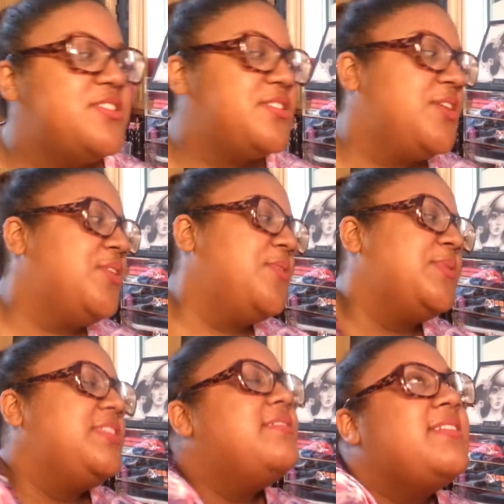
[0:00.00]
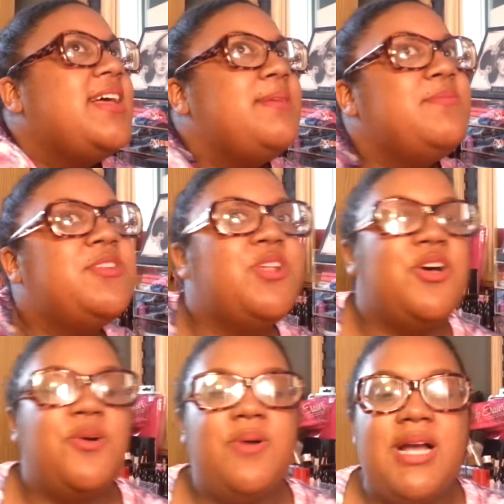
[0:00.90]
so with the Glamglow,